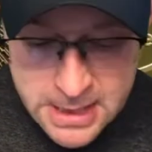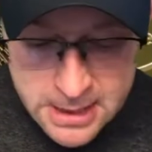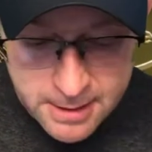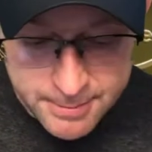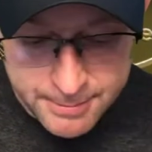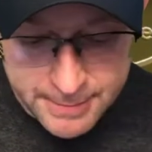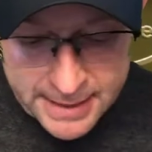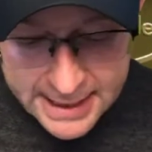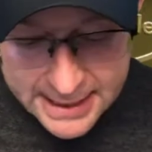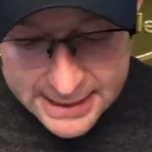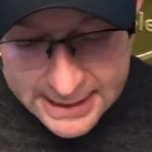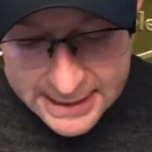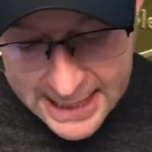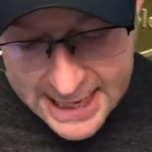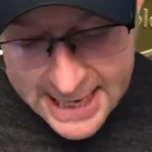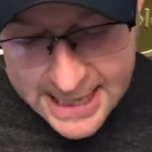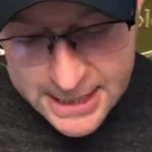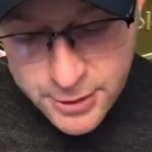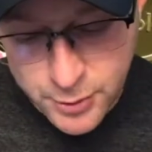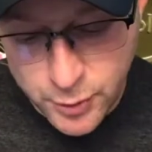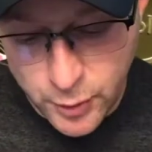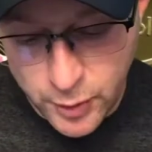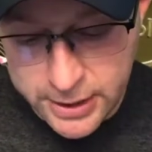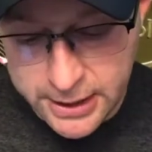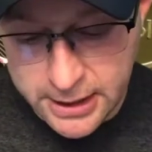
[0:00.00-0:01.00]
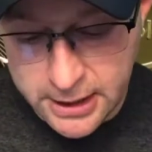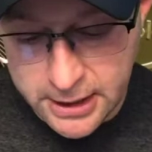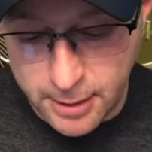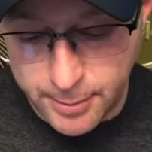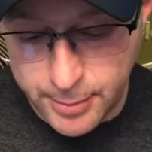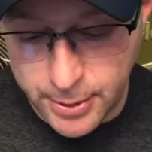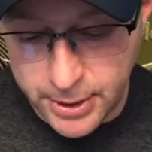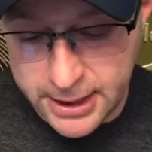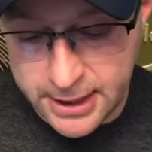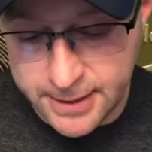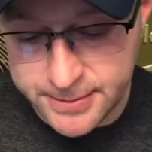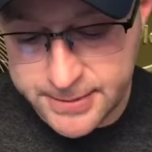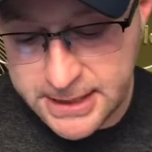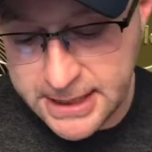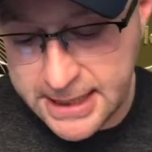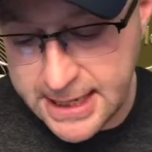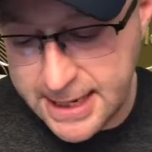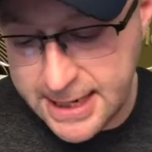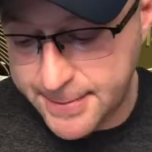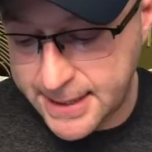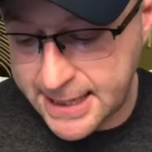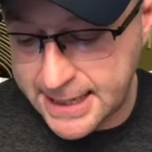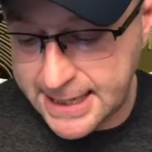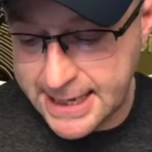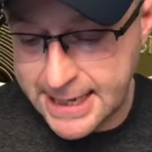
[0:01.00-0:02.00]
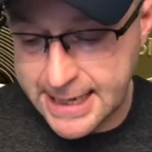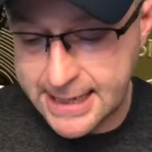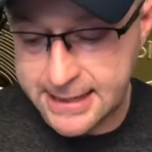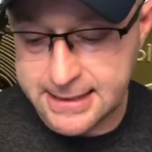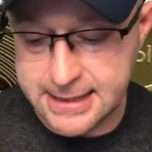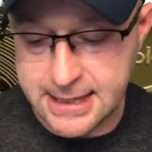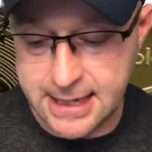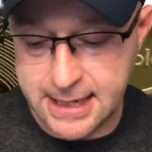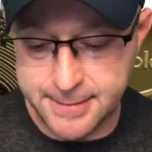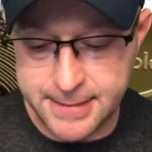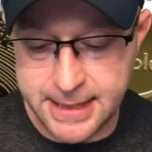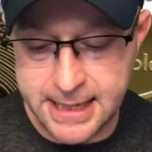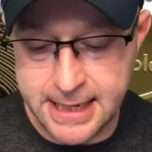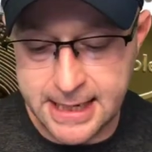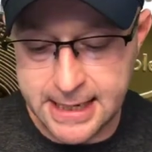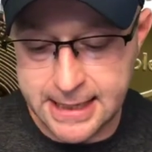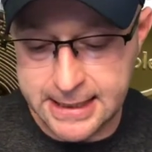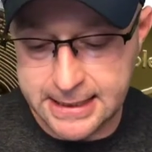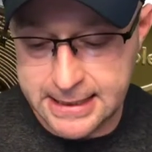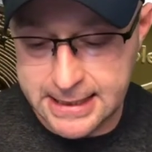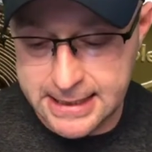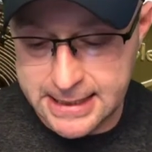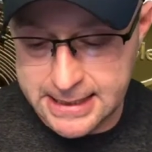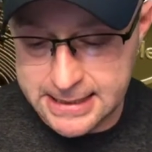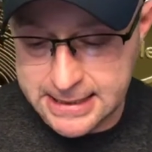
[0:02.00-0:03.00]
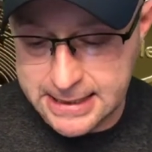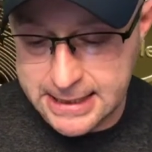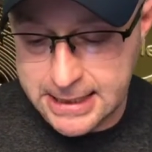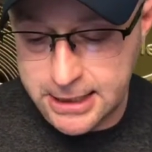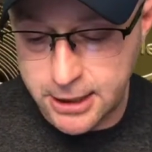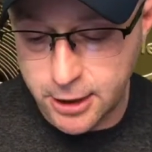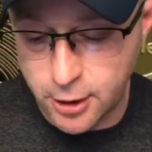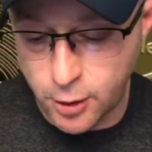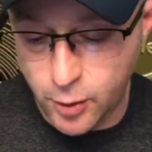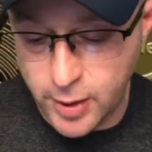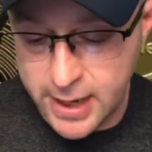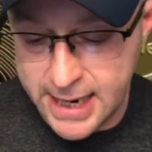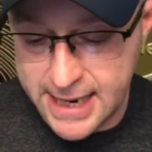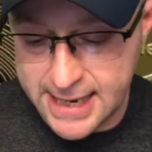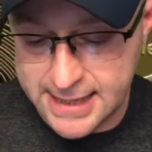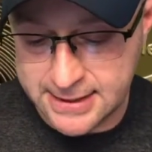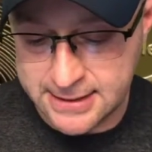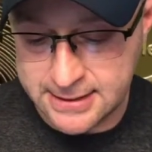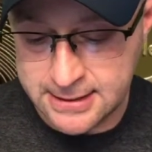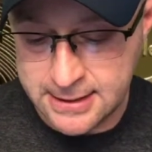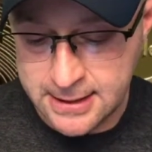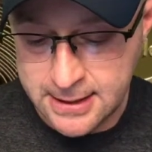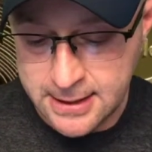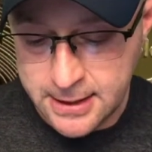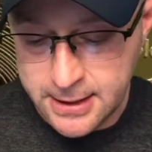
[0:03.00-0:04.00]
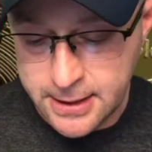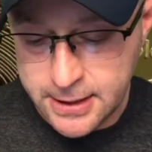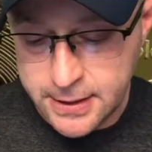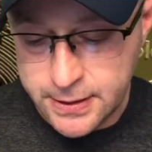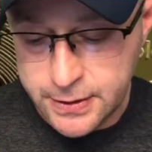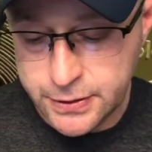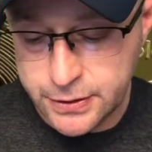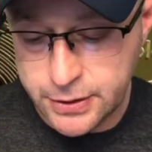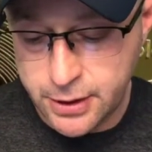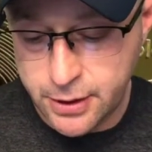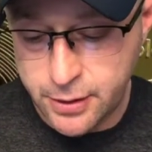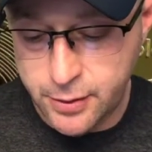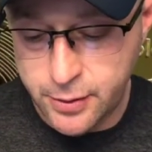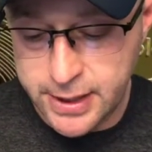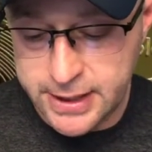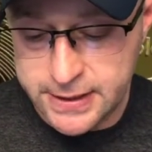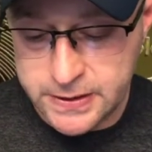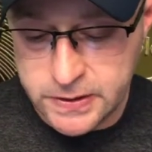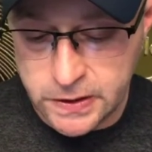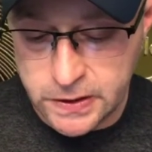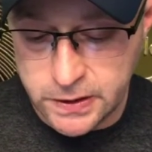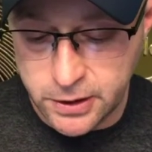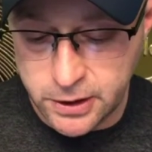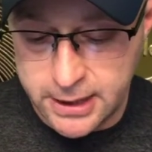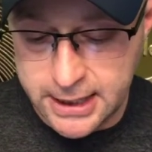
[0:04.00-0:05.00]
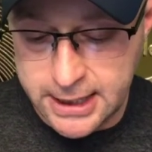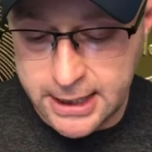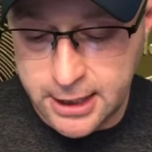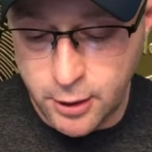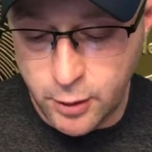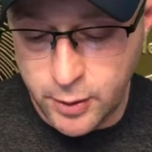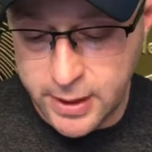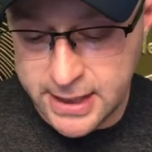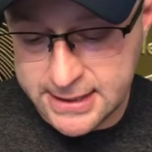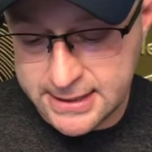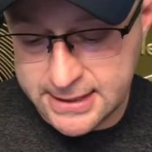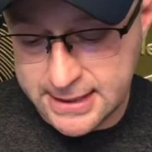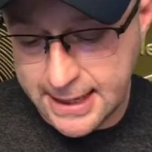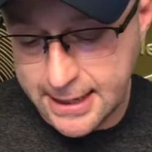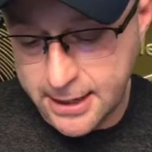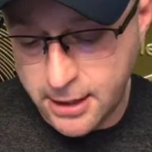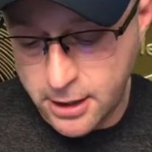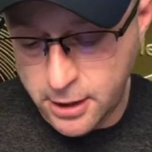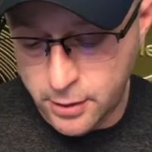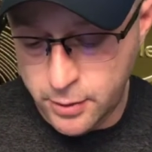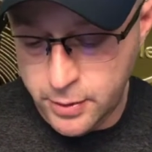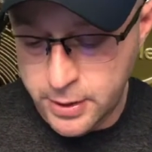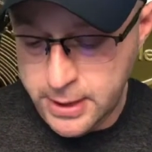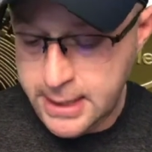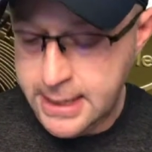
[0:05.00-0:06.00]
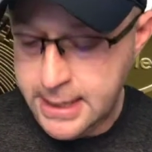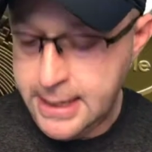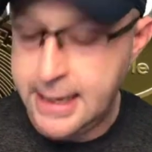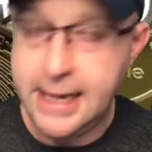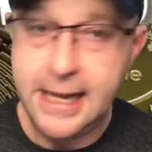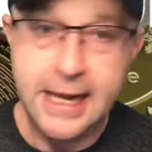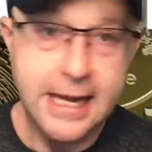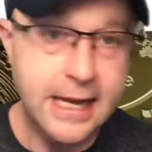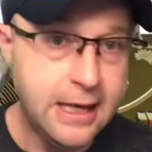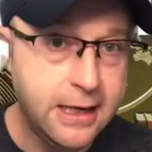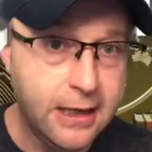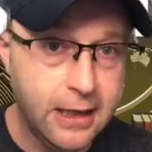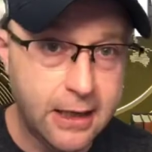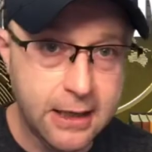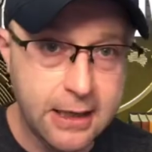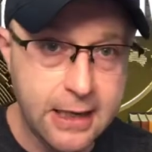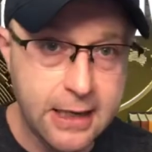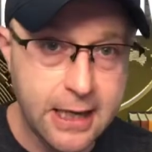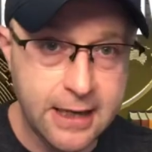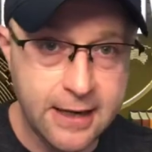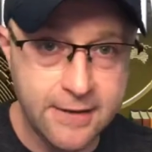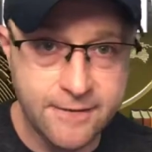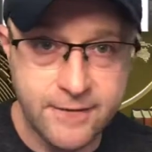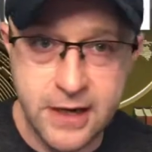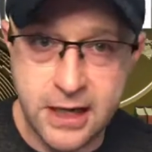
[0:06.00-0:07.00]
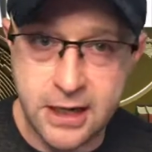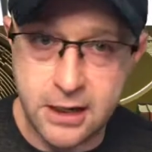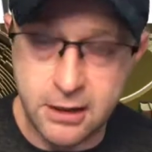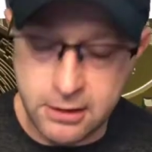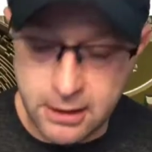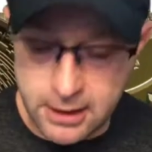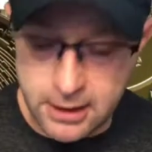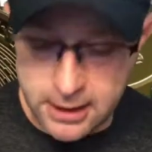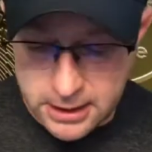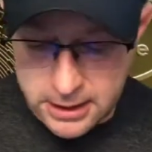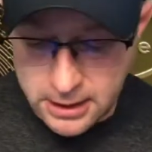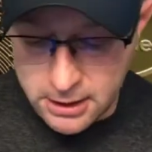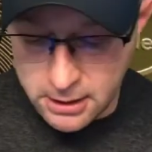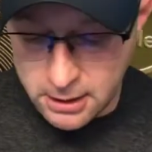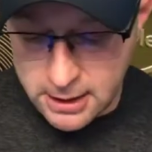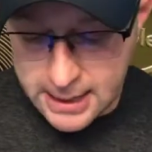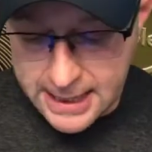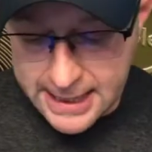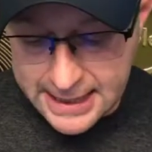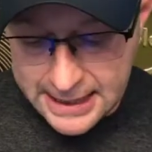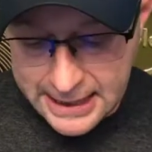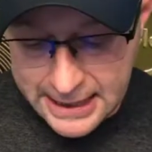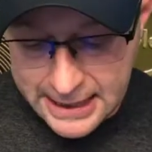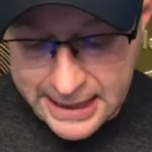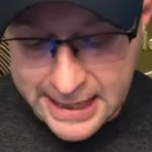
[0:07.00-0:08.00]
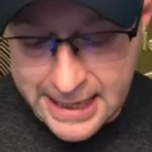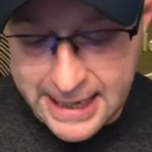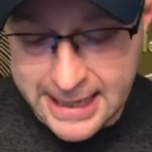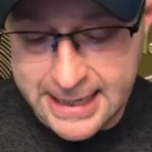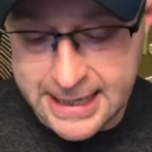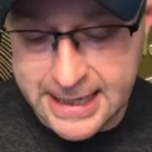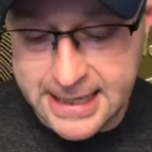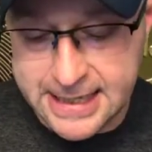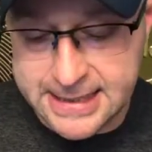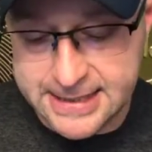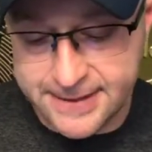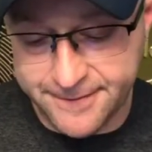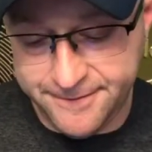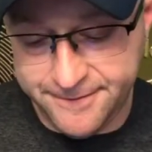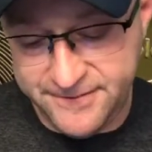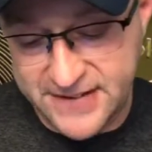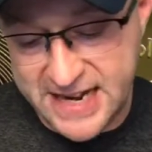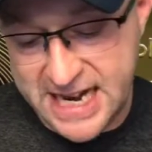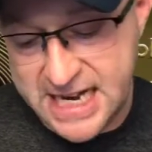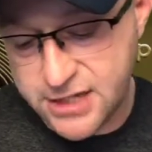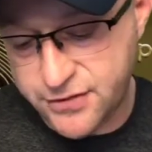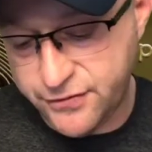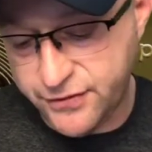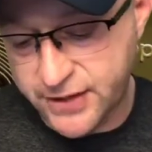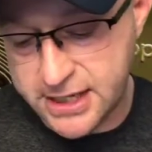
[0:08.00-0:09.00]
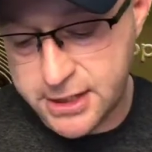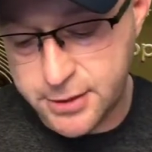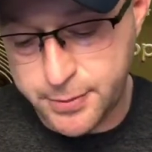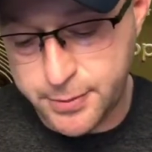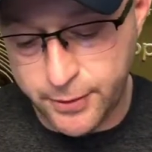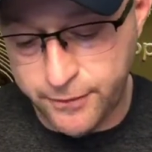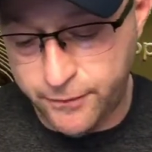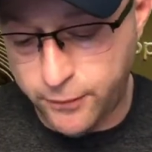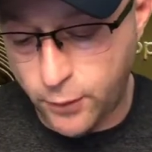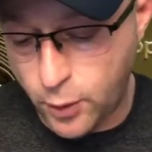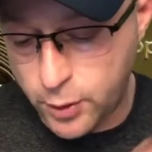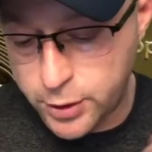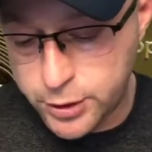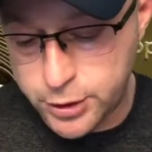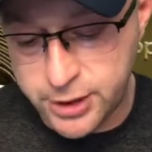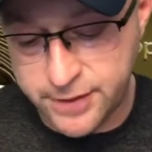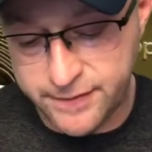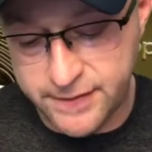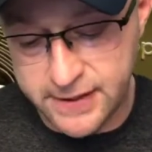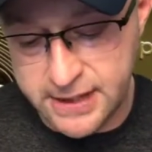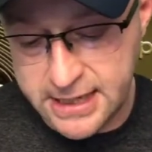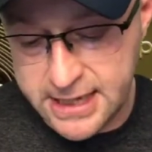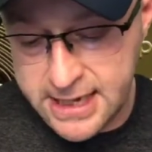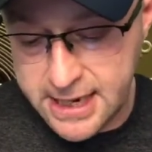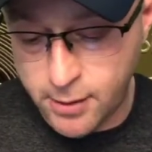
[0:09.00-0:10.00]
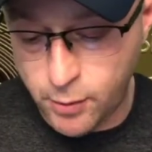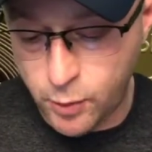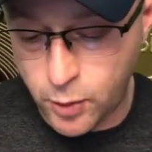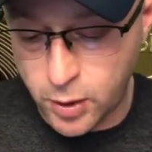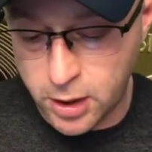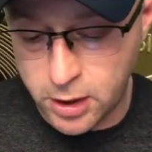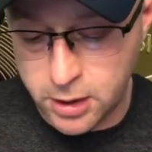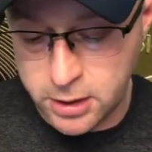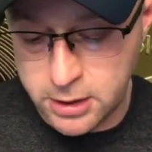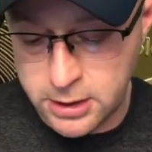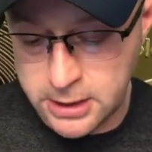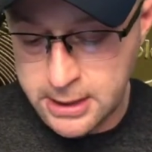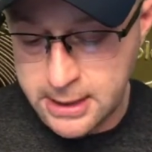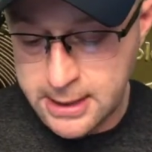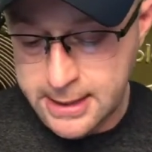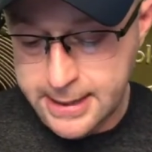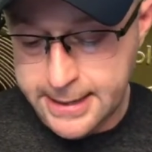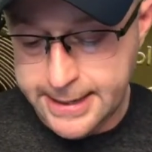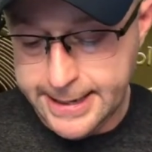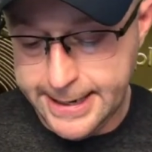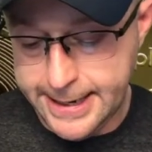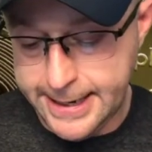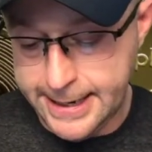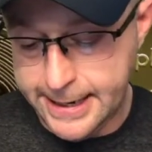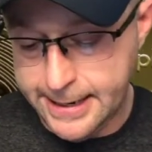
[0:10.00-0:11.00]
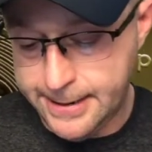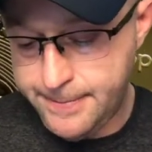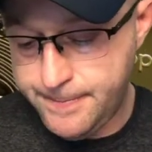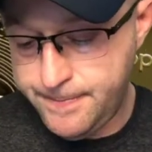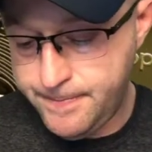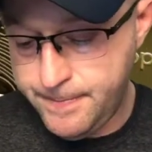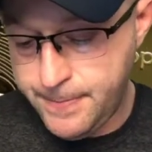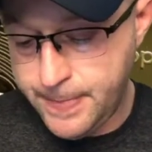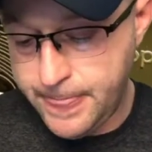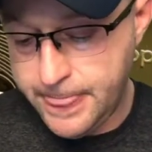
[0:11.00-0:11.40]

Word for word: my last one that I'll bring up today, my not top nine, is EOS. So it's under EOSIO. And again, I've got it right here. I like it. It's a fast, flexible, forward-driven network. Um,